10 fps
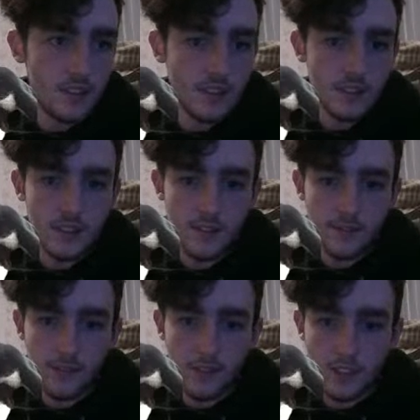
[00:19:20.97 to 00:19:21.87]
Just
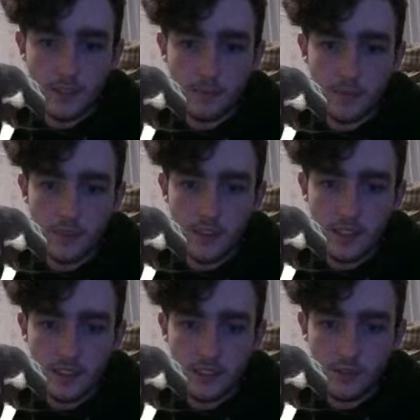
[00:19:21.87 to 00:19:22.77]
flip
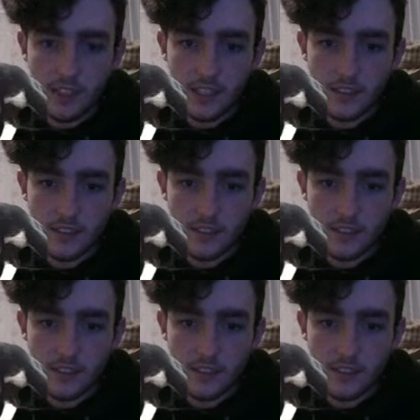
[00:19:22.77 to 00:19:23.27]
these around